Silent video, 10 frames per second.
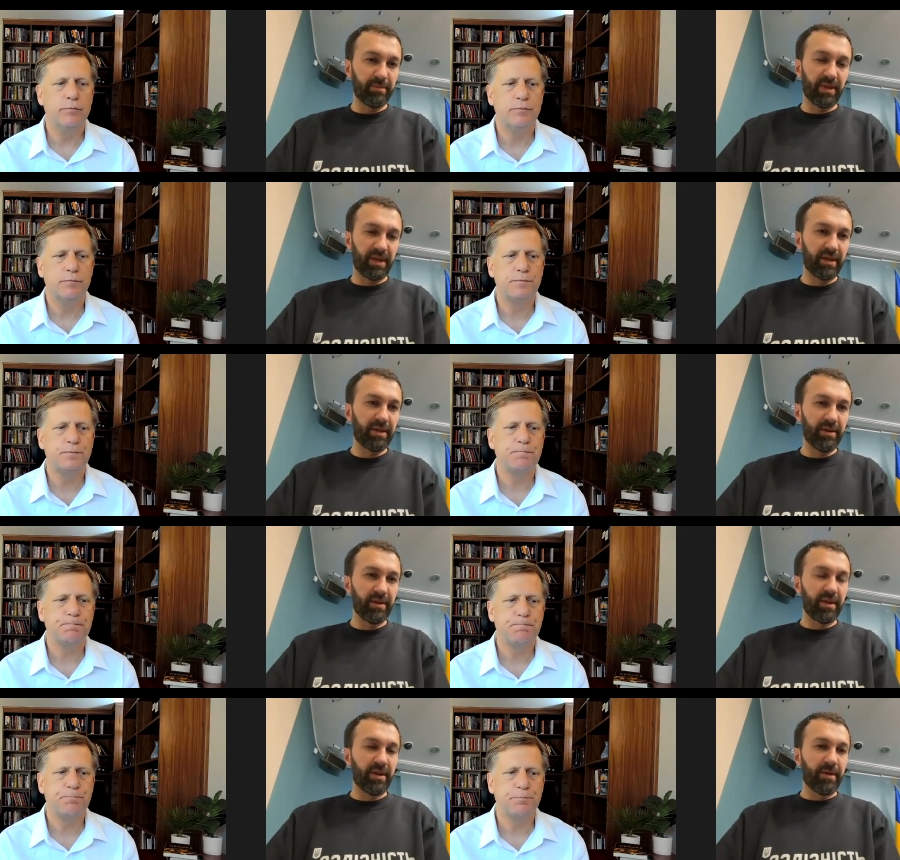Speaker 1: be
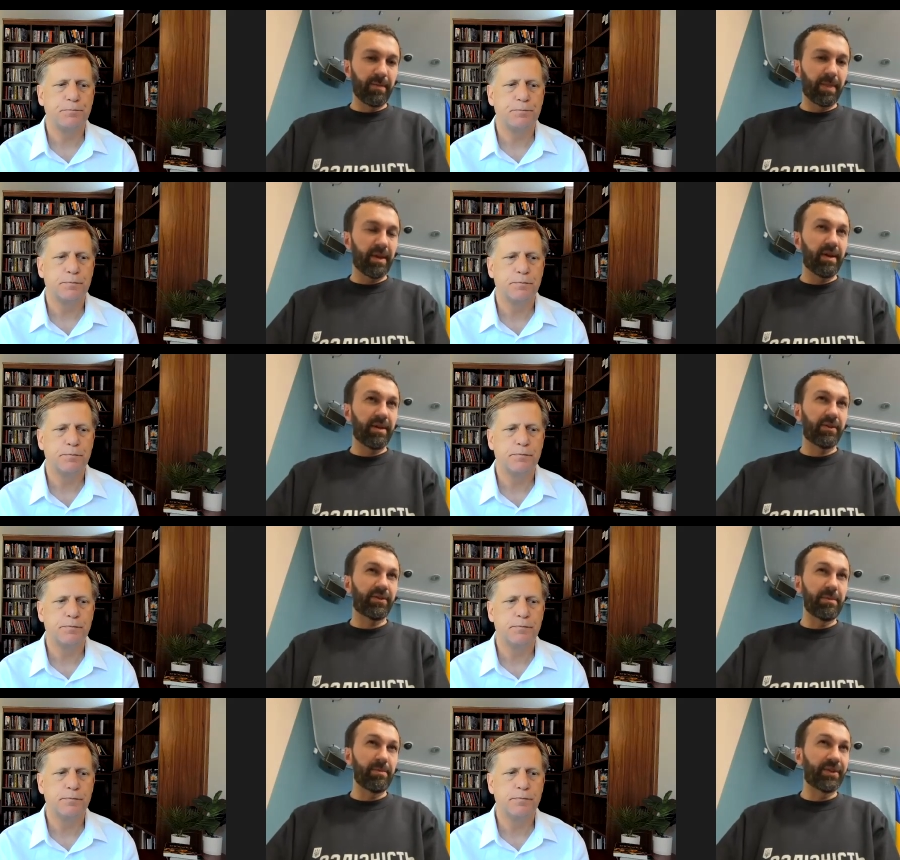a
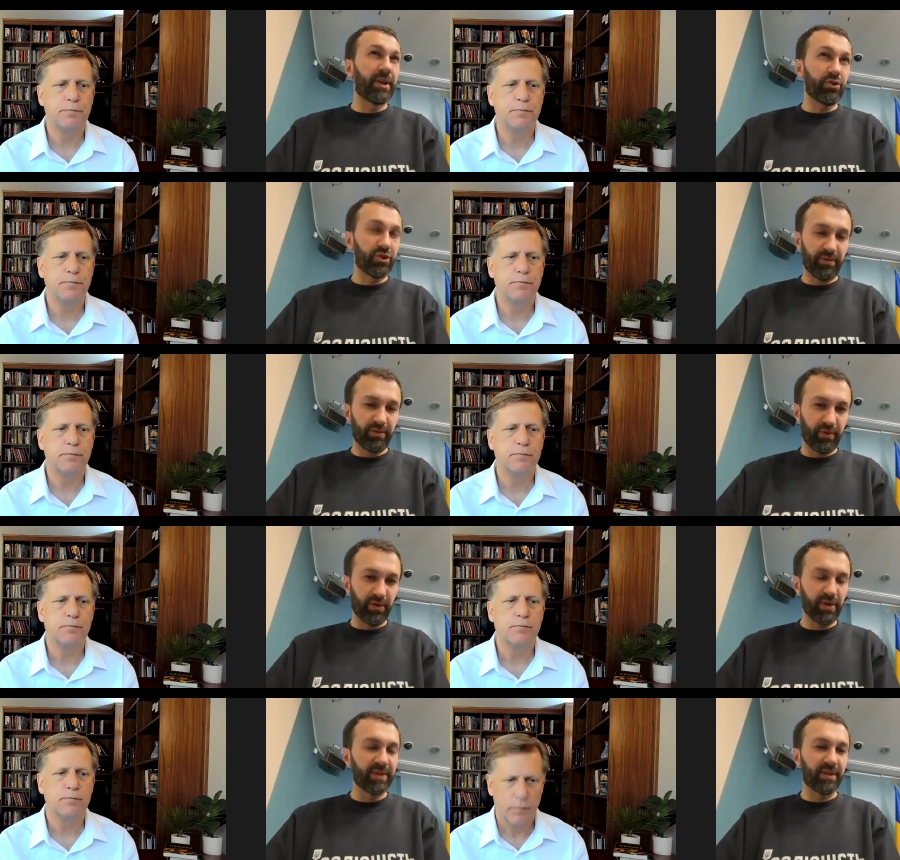simple solution
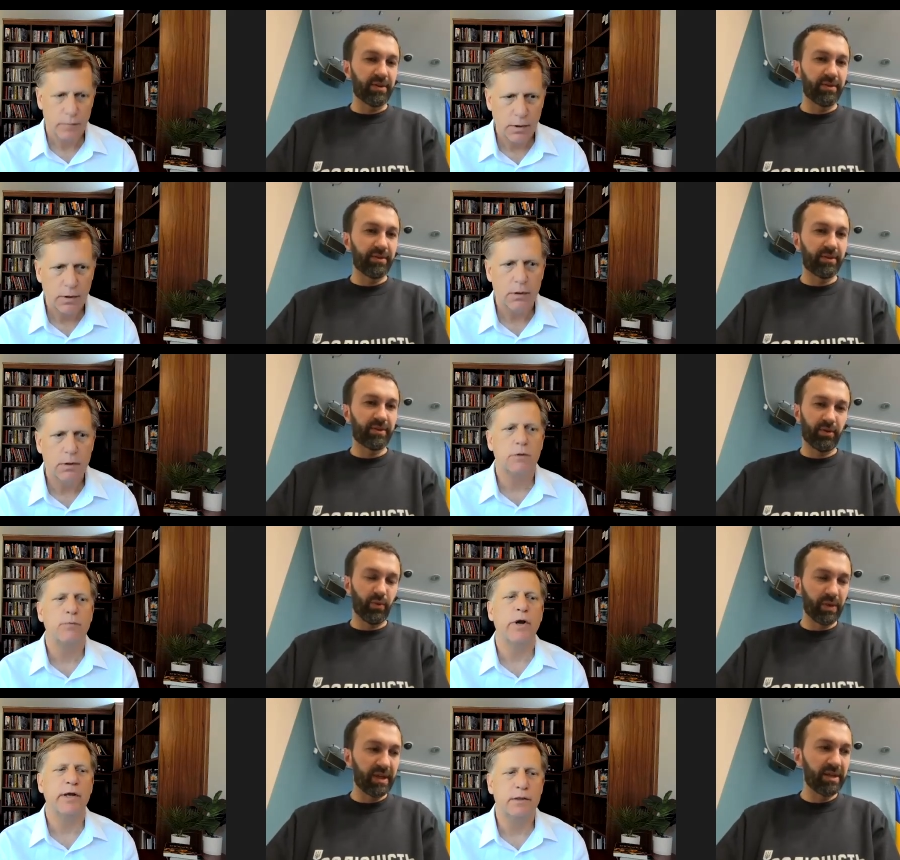for aggressor. So
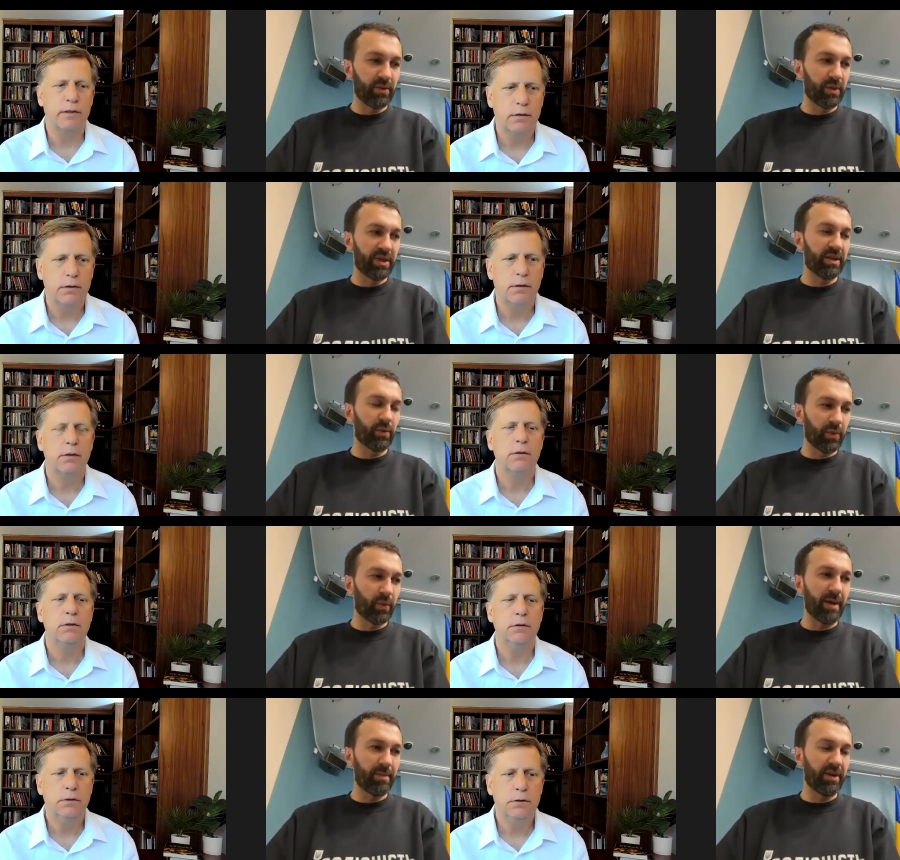right. we,
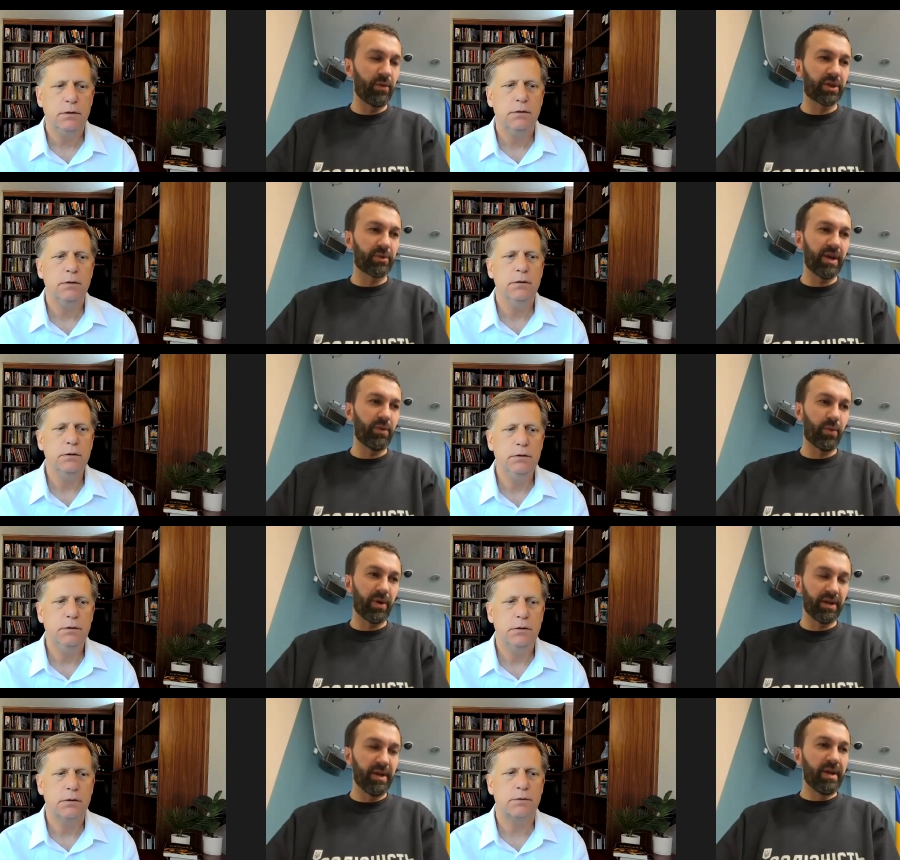we, I believe Ukraine
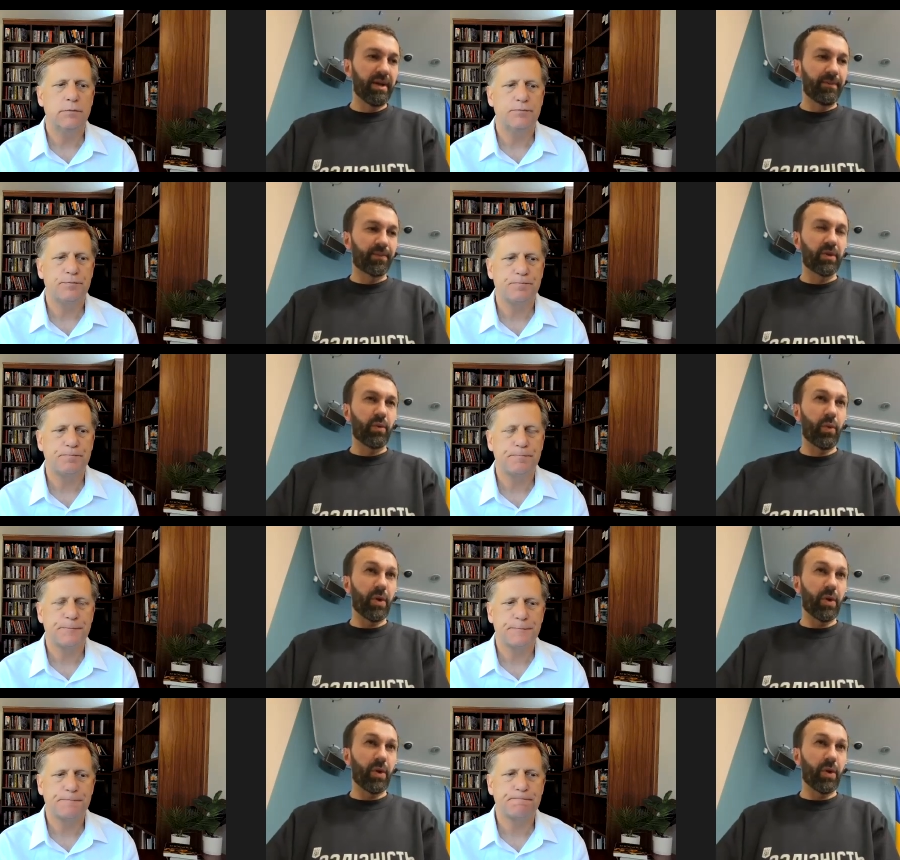war
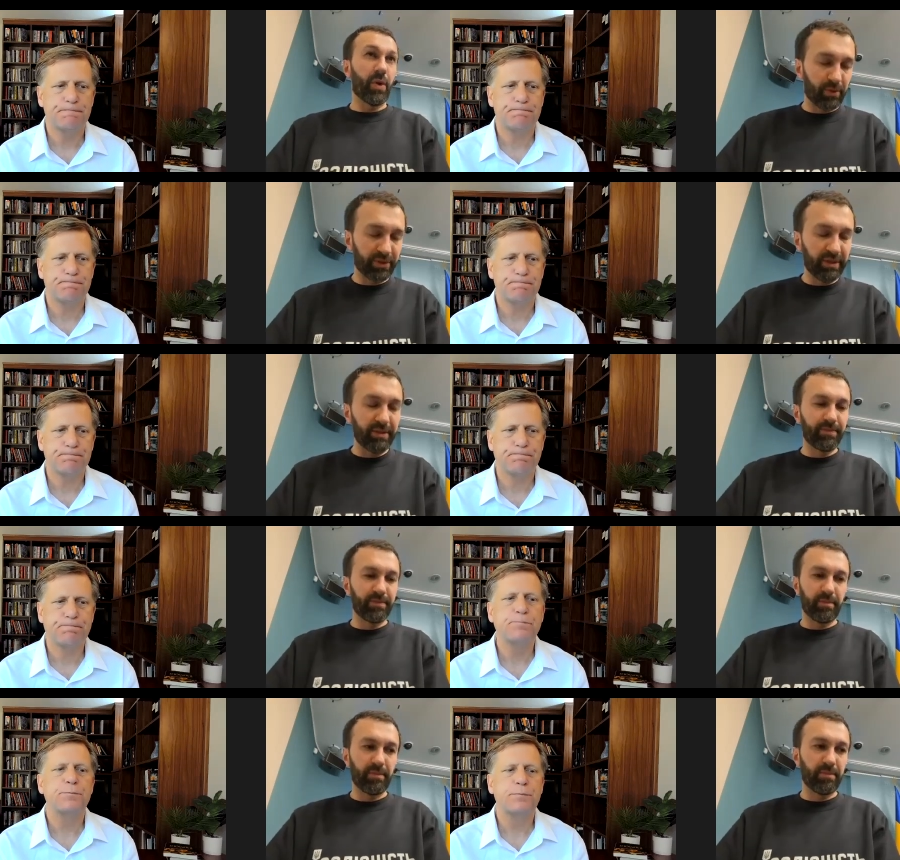was to be supported
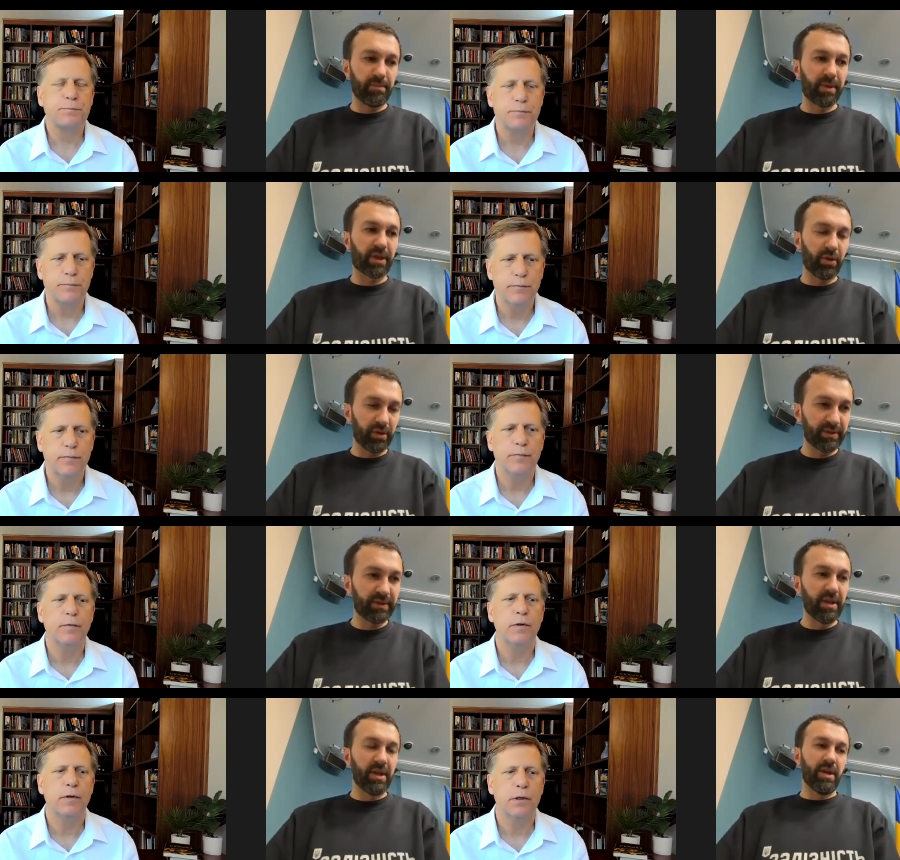
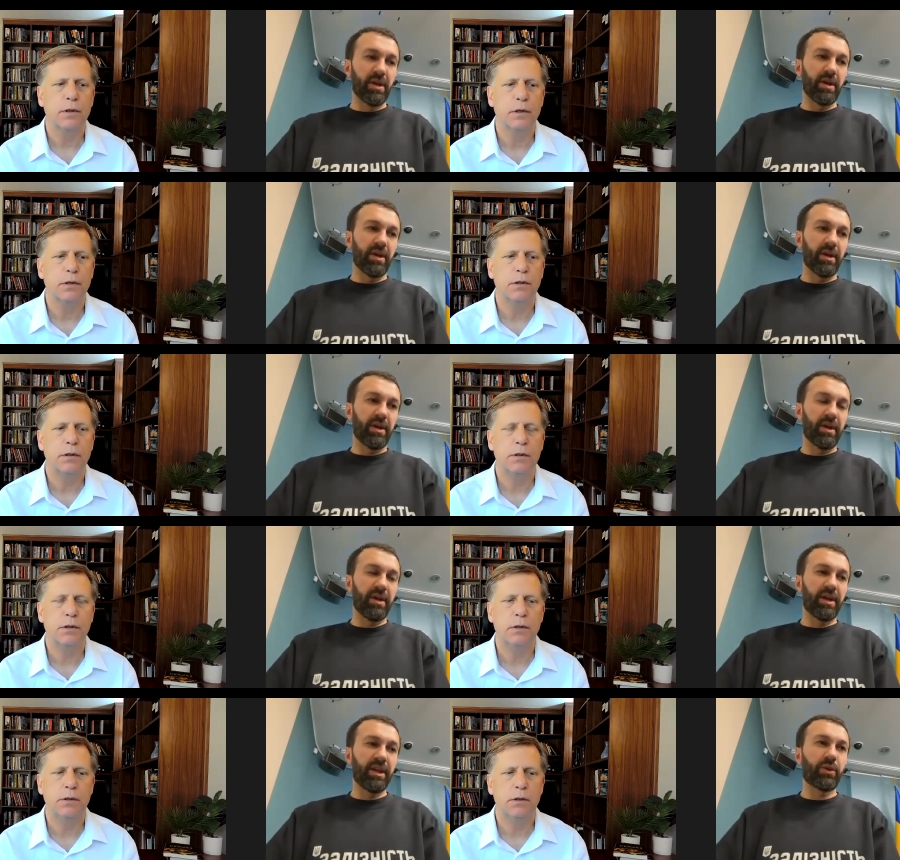because
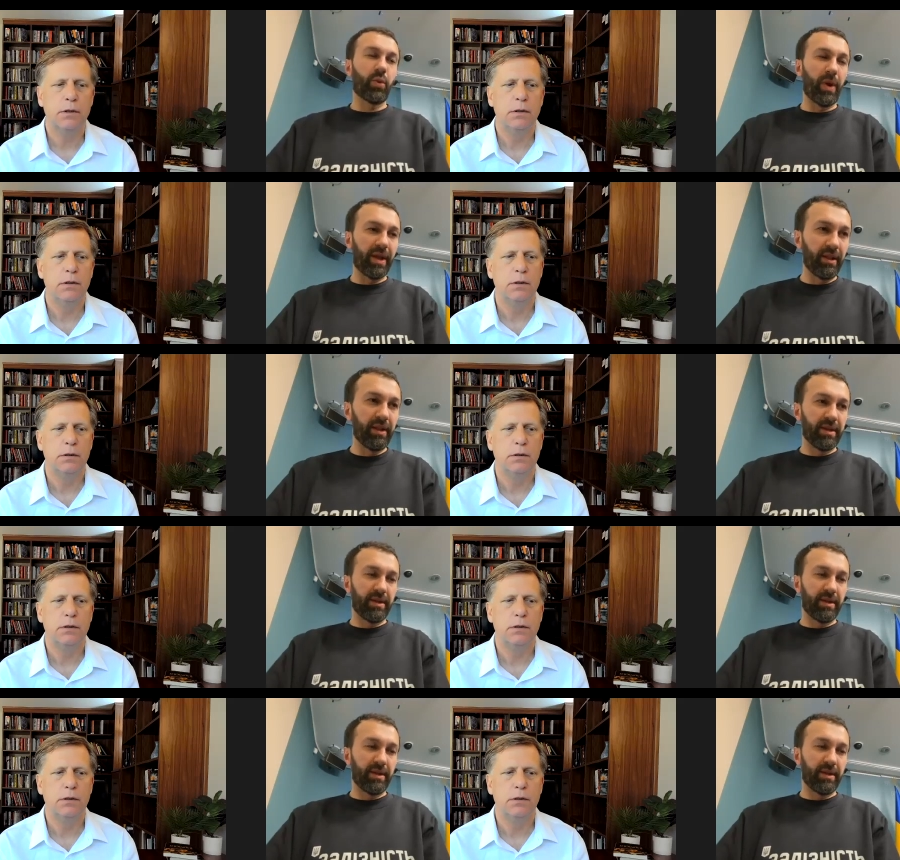uh, it will